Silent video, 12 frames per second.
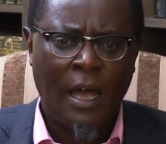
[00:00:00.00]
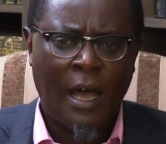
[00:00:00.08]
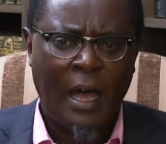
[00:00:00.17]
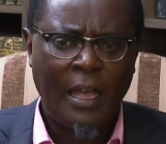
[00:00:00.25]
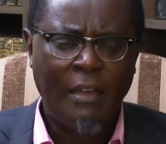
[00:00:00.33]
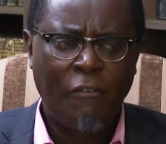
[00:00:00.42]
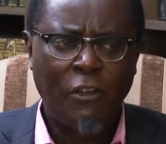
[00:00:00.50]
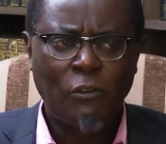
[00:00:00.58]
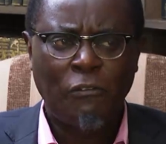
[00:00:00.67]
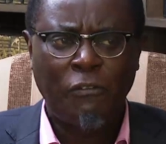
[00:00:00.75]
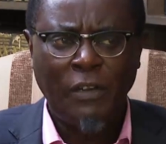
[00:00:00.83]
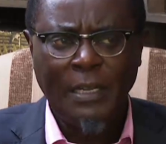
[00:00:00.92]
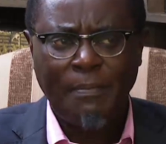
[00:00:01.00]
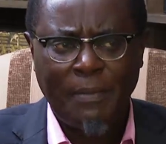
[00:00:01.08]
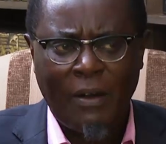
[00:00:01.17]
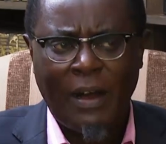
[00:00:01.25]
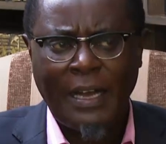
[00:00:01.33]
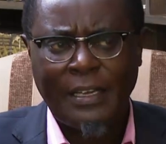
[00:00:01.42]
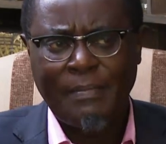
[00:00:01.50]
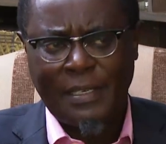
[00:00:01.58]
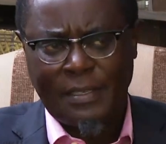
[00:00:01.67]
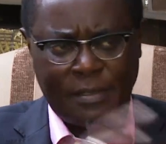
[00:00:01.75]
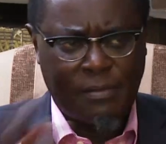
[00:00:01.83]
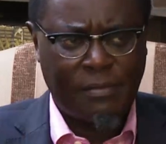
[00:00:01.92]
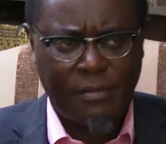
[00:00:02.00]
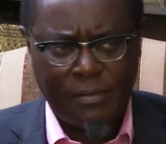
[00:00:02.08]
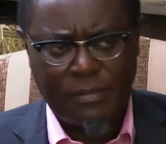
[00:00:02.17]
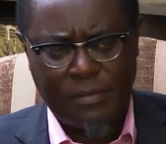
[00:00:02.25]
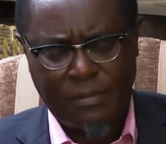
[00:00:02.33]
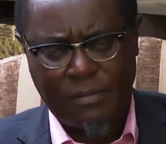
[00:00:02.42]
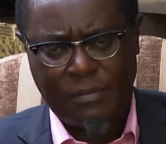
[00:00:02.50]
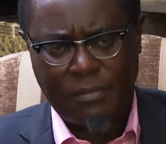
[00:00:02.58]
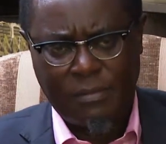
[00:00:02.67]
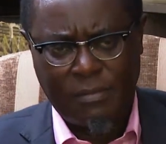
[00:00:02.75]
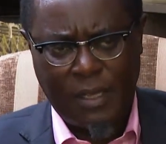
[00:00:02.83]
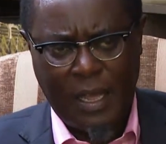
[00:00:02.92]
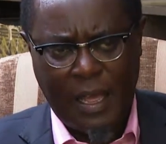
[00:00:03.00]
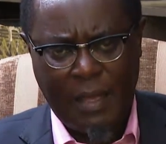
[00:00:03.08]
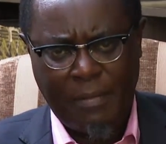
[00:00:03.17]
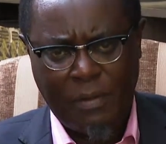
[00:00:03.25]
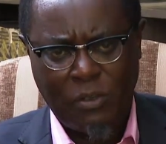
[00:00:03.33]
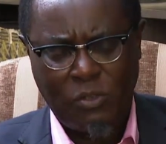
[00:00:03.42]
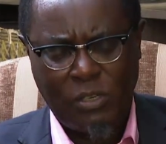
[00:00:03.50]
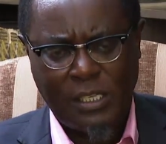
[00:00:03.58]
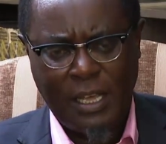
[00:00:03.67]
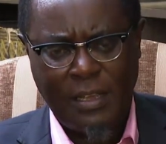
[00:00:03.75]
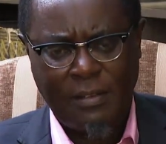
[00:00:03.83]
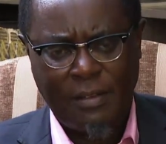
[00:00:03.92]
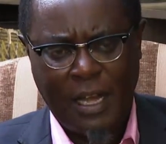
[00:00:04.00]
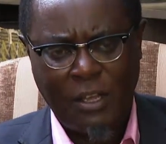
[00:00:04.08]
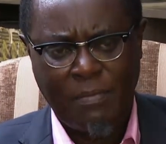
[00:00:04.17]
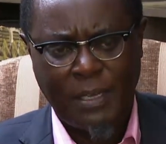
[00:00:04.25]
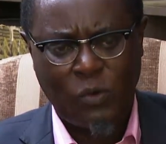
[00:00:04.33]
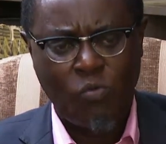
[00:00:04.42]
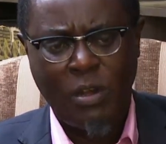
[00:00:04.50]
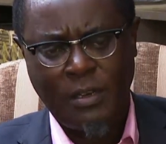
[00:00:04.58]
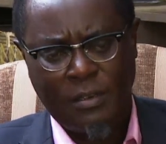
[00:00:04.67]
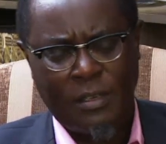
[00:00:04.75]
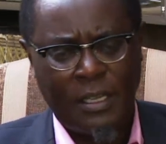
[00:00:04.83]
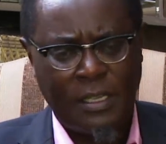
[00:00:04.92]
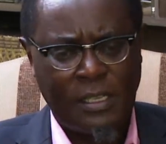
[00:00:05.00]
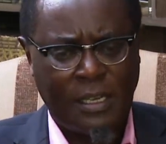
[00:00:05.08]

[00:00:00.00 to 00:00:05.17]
If you're to flip our argument, because we are saying argument one is